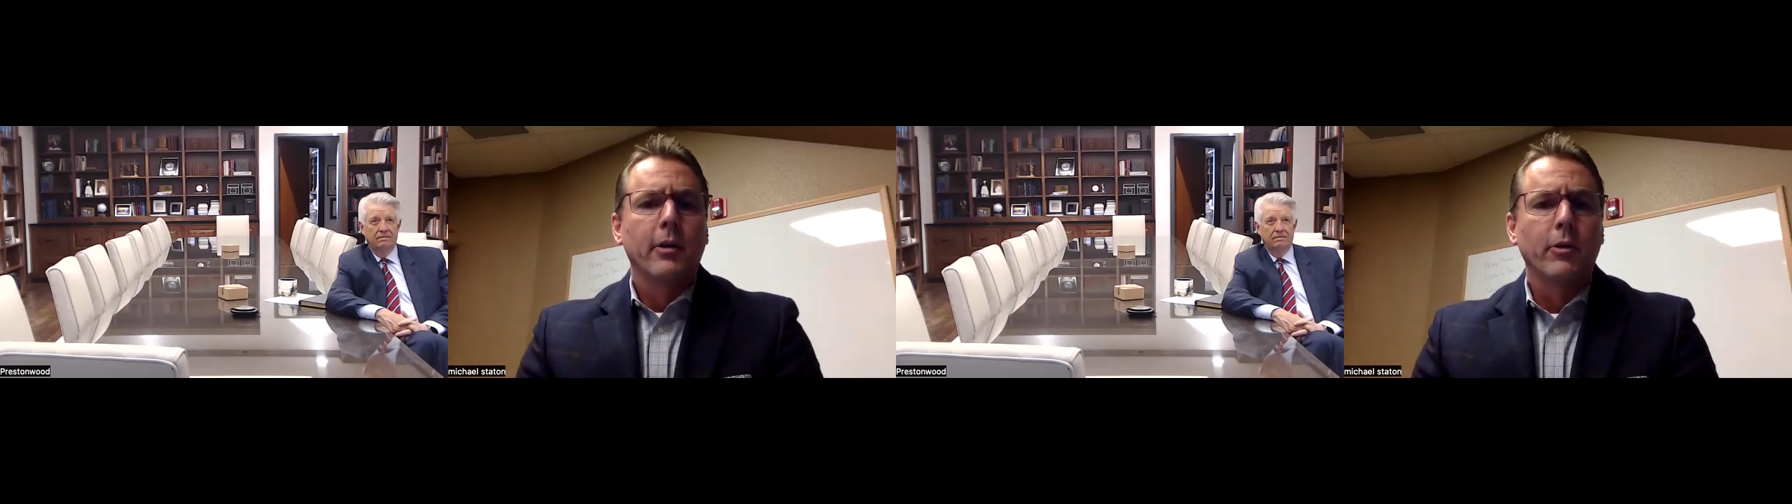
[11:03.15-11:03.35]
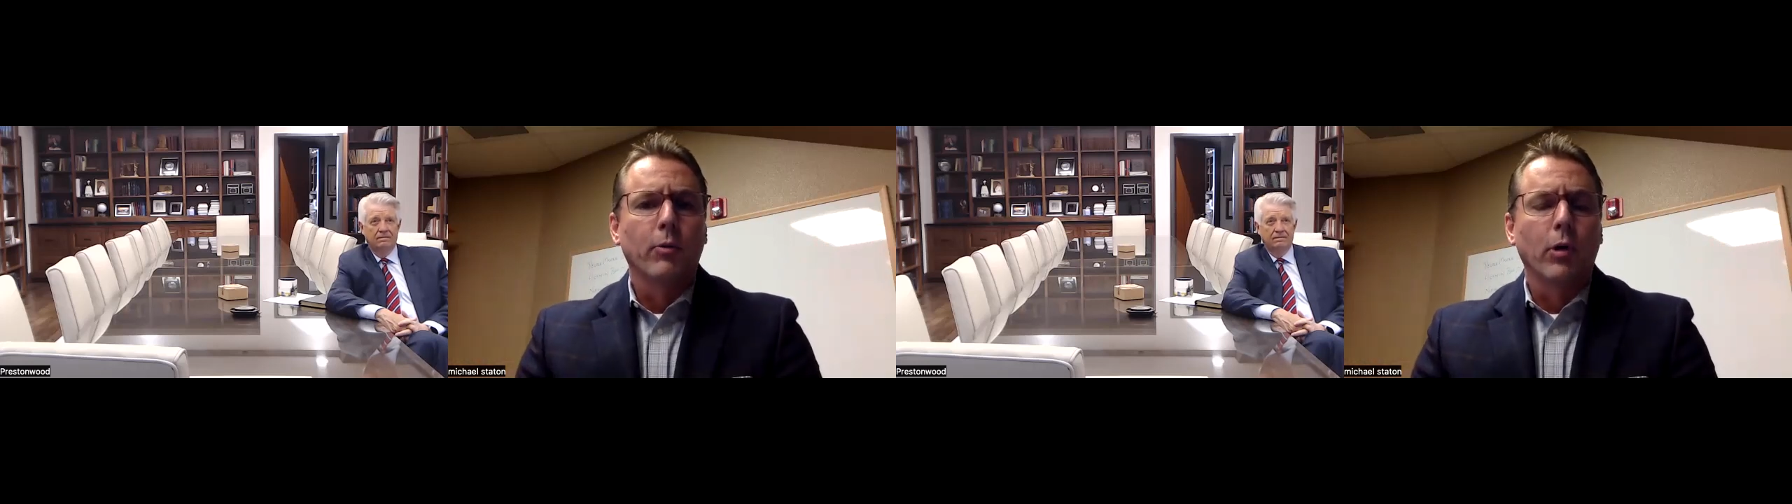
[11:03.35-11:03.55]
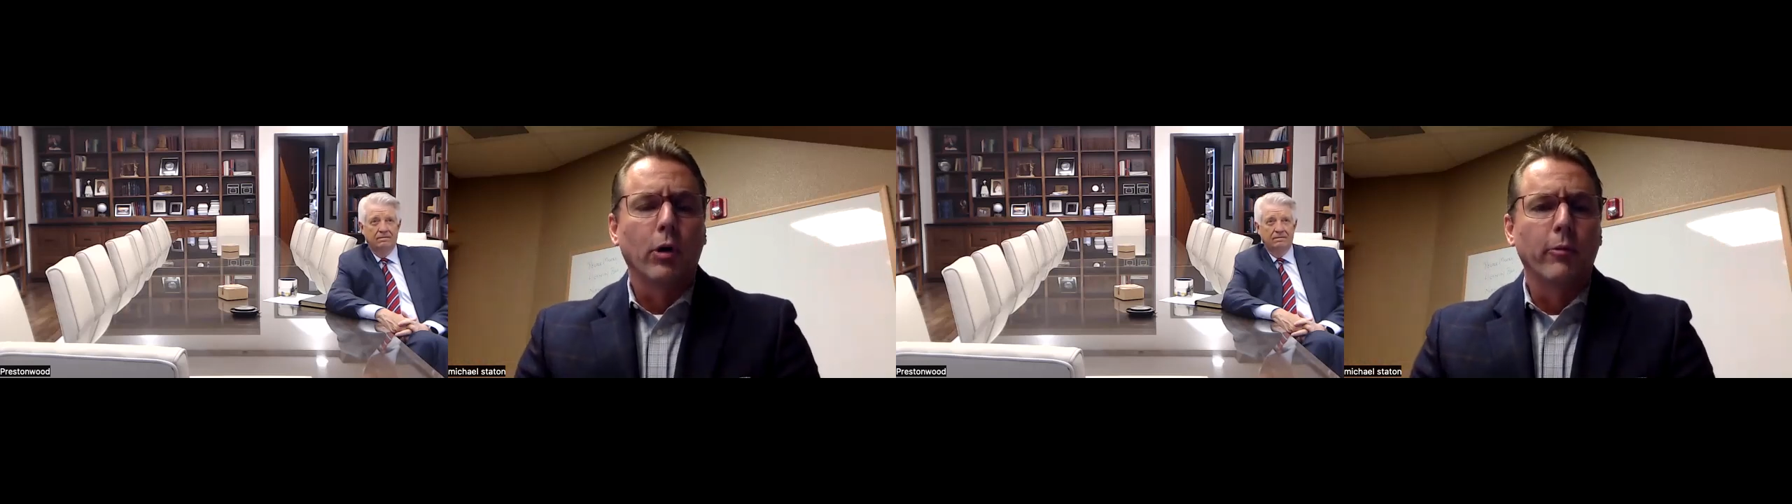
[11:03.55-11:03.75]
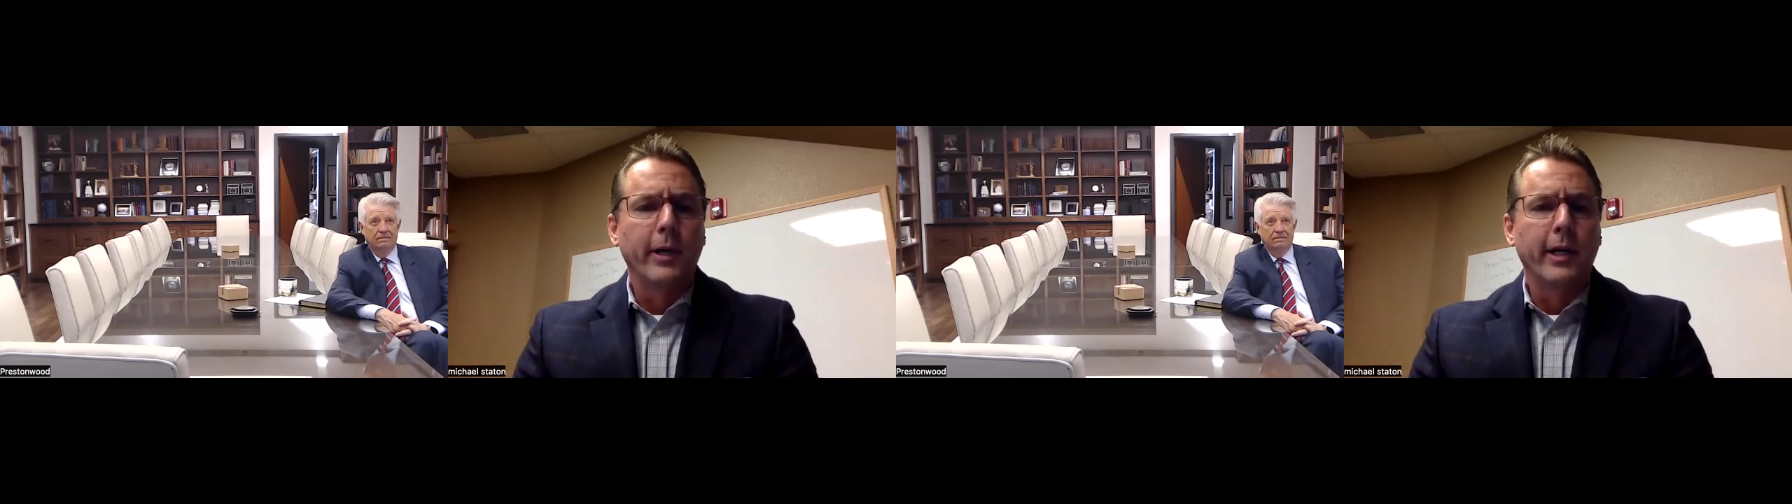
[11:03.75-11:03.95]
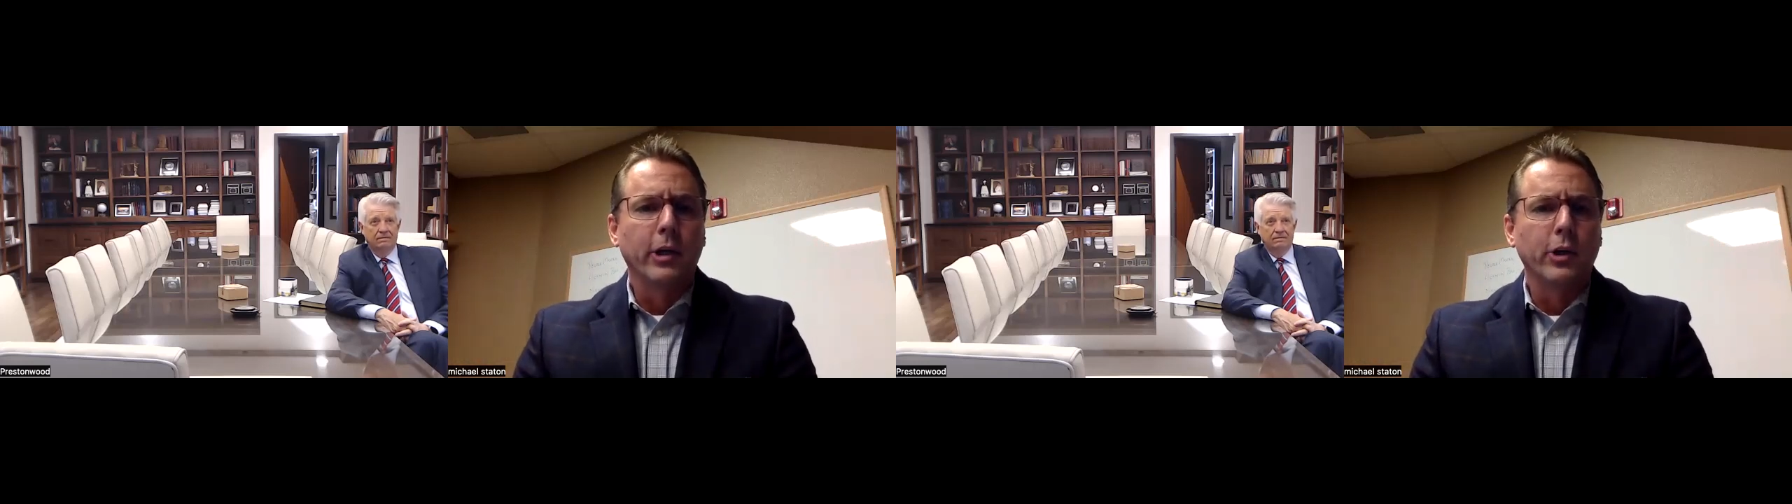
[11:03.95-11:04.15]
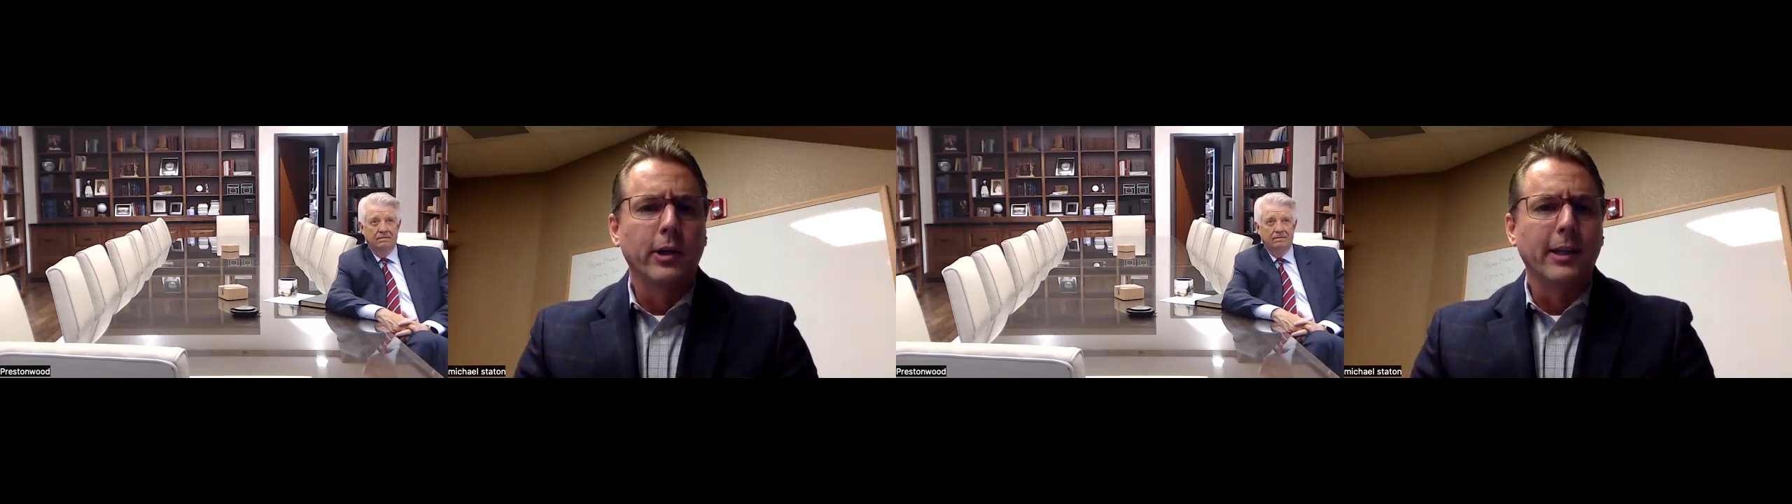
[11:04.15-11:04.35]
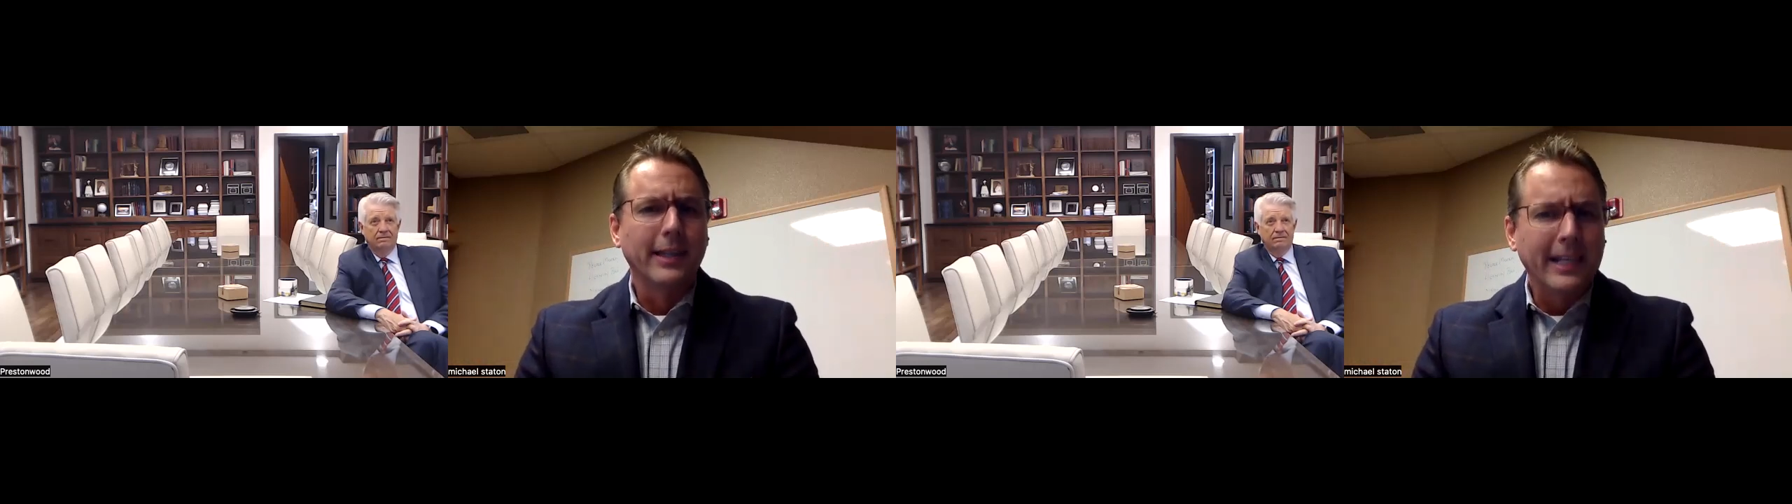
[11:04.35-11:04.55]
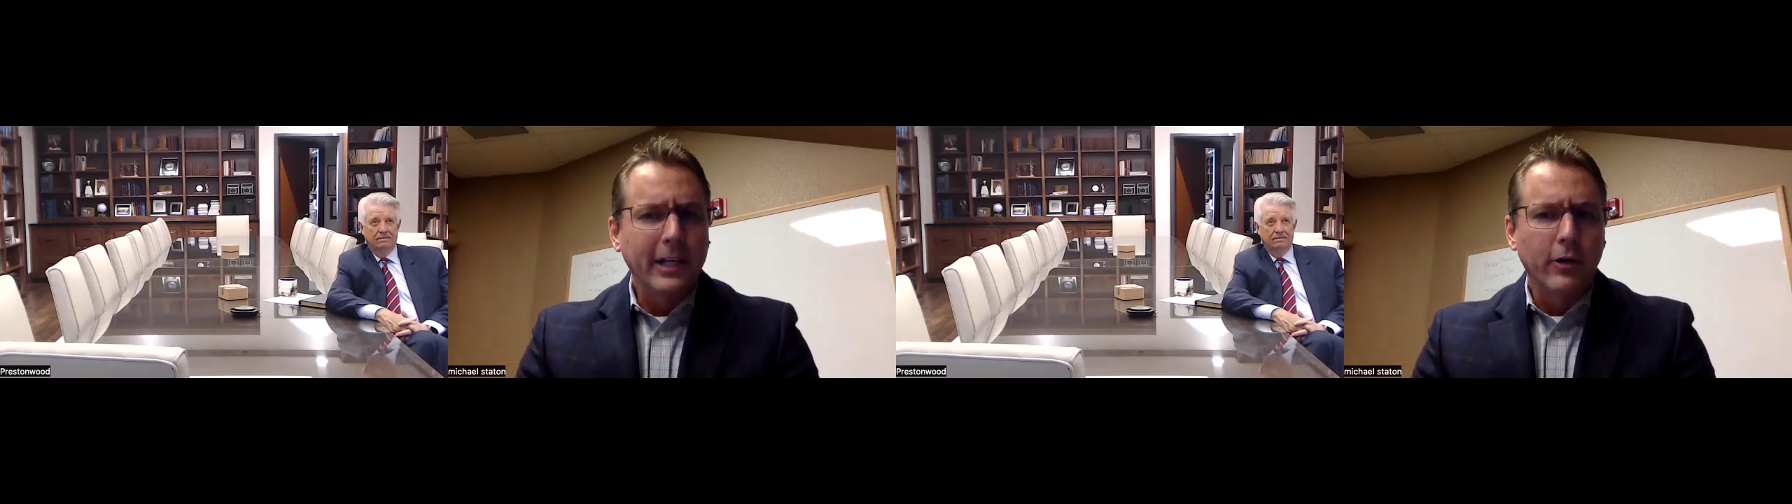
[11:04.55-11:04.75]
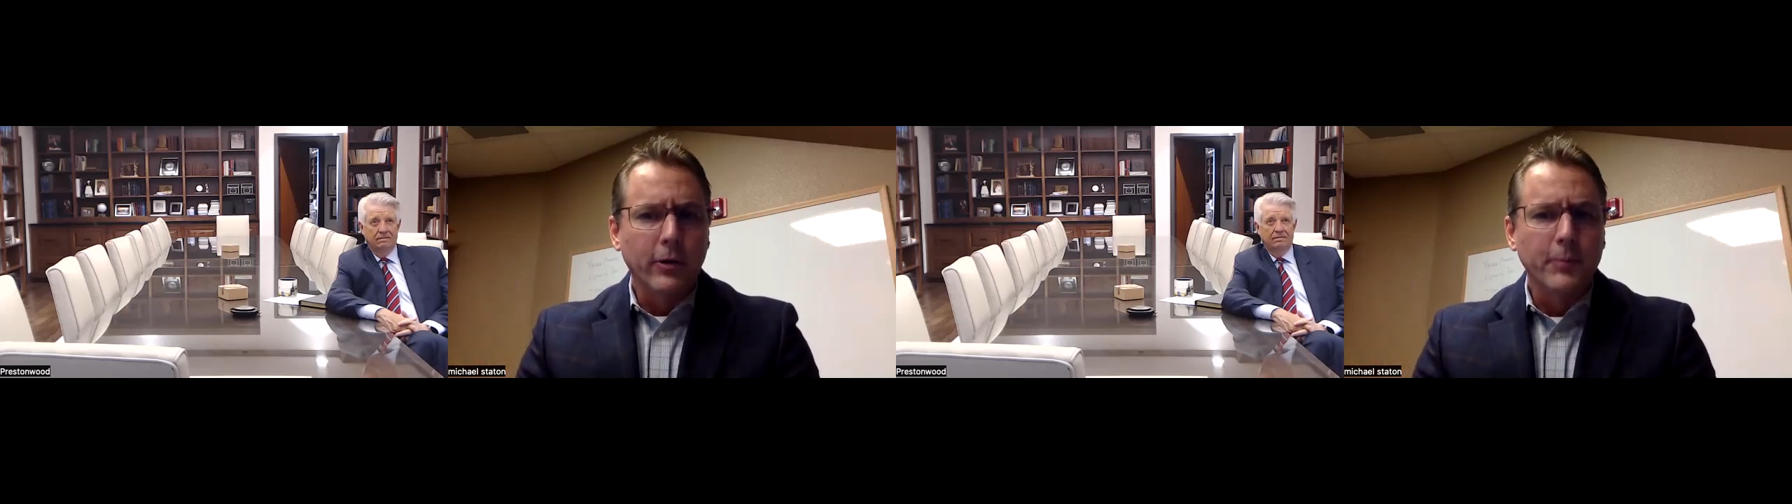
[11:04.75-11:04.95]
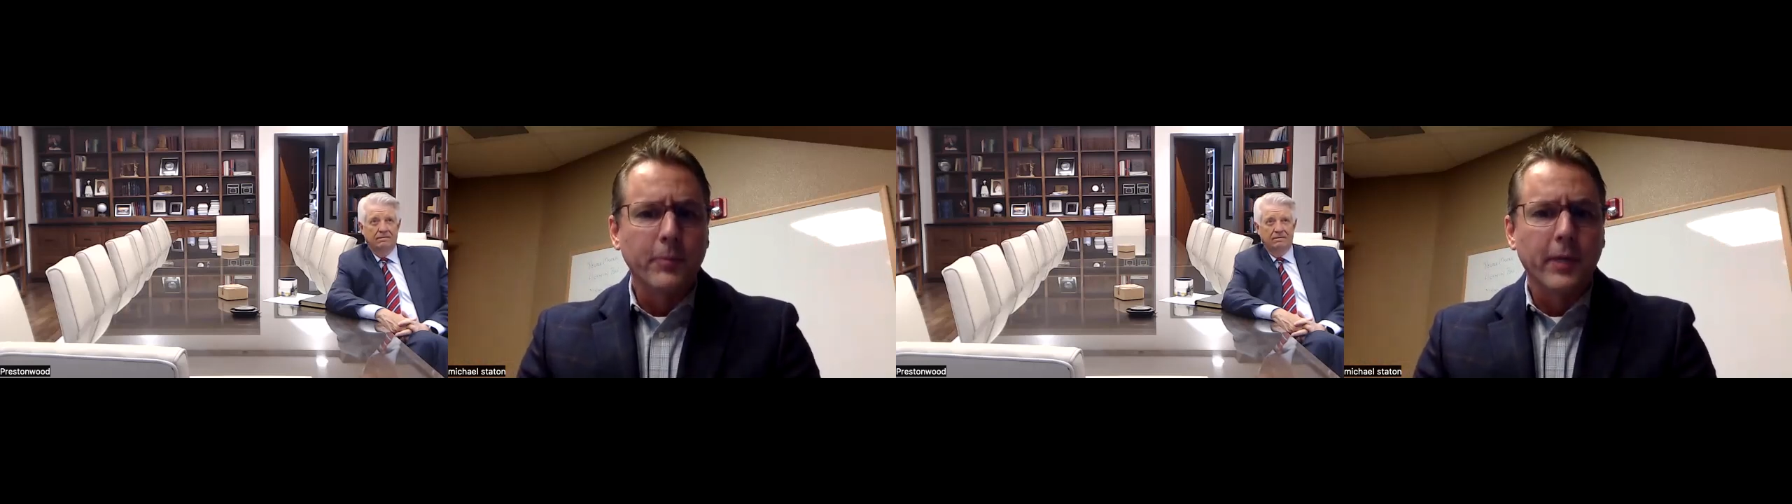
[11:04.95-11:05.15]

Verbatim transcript: the role of being a good leader,